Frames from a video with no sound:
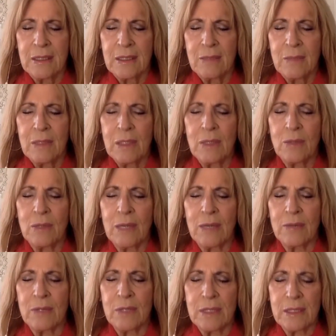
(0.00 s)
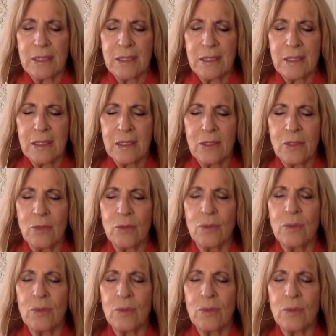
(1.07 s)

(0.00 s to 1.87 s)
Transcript: But it grounds us into